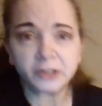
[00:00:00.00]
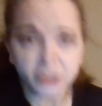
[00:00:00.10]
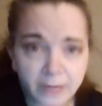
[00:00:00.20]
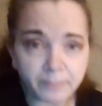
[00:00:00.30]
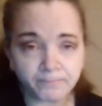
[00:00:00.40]
the
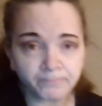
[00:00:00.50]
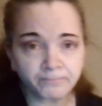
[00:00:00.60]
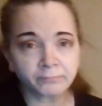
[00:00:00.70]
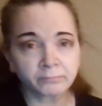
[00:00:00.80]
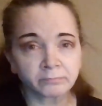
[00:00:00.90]
gym.
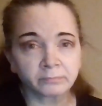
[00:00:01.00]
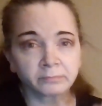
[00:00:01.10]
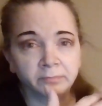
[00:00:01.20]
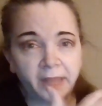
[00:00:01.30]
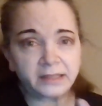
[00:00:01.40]

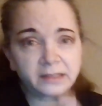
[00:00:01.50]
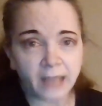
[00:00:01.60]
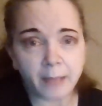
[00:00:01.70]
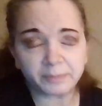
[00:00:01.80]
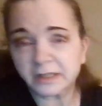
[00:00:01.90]
They
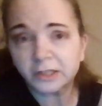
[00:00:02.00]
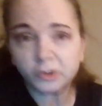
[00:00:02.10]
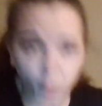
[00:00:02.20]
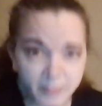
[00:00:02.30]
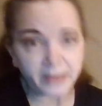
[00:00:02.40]
stopped
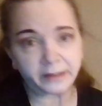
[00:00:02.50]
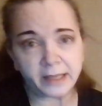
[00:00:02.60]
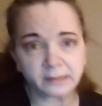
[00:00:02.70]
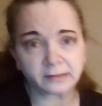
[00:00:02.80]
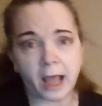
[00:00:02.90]
swimming. They
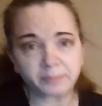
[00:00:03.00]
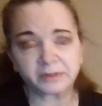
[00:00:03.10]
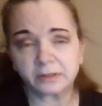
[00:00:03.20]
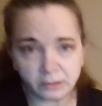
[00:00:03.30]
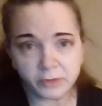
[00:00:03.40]

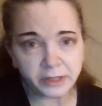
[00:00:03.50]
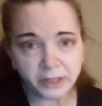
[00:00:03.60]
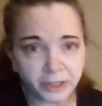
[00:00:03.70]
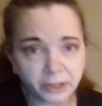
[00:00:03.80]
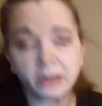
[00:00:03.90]
stopped doing
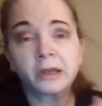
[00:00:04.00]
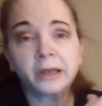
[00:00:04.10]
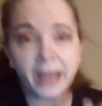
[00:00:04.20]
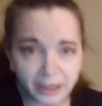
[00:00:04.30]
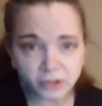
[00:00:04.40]
their
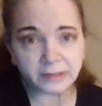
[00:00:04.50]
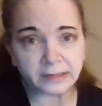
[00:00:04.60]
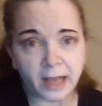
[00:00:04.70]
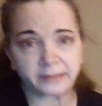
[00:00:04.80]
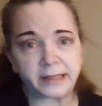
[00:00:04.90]

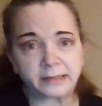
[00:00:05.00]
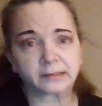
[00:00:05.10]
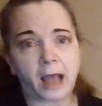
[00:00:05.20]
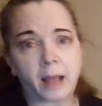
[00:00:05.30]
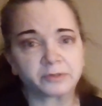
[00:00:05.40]
exercise. They
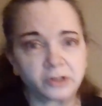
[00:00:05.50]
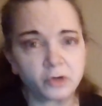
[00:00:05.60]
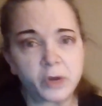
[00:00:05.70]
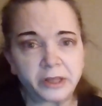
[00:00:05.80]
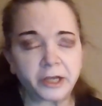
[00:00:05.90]
stopped
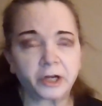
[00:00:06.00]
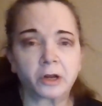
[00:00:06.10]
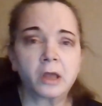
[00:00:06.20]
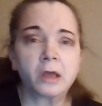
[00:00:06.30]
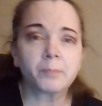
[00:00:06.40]
doing
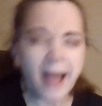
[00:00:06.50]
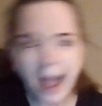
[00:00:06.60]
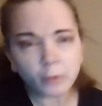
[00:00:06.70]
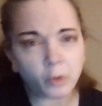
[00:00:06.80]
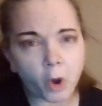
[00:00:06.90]
their
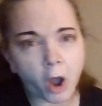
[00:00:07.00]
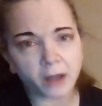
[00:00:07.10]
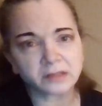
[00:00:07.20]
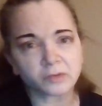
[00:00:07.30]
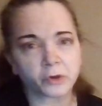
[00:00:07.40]
power
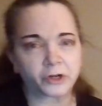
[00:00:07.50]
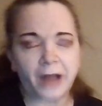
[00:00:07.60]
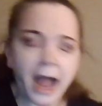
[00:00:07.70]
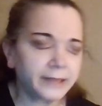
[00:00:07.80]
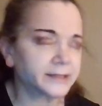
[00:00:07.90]
walks or their
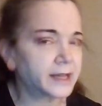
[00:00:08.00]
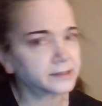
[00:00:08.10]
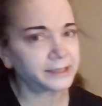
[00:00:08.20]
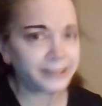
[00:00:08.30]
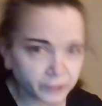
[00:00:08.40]
high
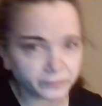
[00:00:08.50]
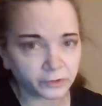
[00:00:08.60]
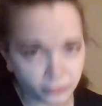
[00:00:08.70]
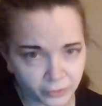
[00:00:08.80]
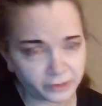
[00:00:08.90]
intensity
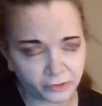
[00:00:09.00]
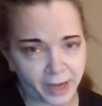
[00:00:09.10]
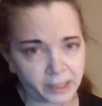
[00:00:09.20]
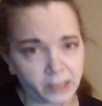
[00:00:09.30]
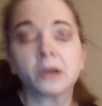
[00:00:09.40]
interval
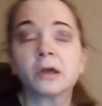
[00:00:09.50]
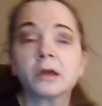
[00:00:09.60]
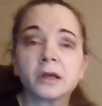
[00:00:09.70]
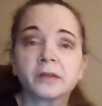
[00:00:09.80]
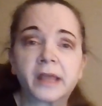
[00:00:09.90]
training.
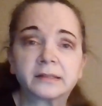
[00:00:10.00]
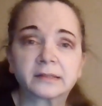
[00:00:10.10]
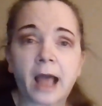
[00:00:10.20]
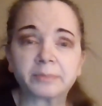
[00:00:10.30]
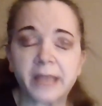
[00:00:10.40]
They
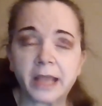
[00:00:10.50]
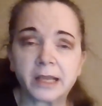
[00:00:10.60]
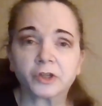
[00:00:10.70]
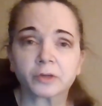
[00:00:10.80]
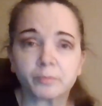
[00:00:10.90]
stopped
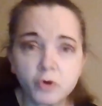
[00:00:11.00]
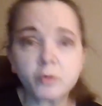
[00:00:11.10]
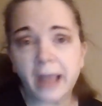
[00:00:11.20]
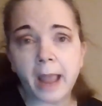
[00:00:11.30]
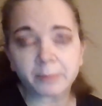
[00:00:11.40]
taking their
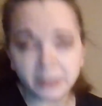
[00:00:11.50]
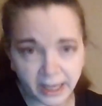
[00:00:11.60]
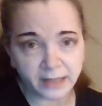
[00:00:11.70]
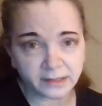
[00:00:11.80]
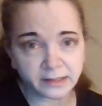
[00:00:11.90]
boot camp
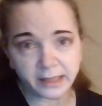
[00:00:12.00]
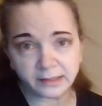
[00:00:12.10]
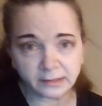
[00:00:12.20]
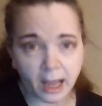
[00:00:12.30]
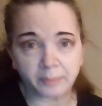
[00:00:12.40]
classes. They
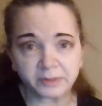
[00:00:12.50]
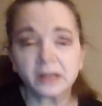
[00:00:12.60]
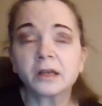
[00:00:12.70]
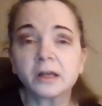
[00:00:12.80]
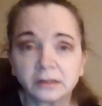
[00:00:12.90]
stopped
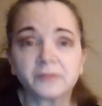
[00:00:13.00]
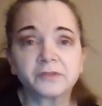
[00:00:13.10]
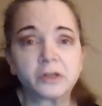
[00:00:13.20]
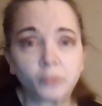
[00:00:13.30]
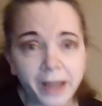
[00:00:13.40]

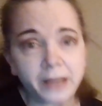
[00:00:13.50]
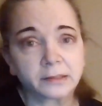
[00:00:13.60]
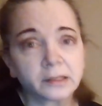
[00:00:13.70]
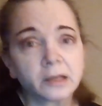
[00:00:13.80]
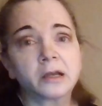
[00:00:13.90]
lifting
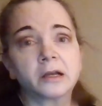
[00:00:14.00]
weights.